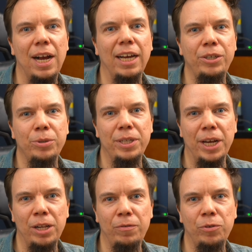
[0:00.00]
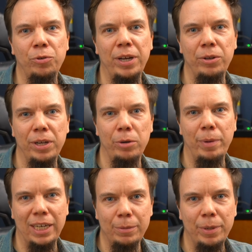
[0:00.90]
use del for regular
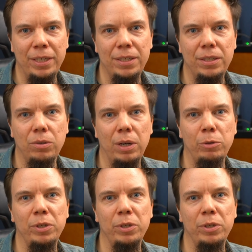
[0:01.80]
backspace, so I will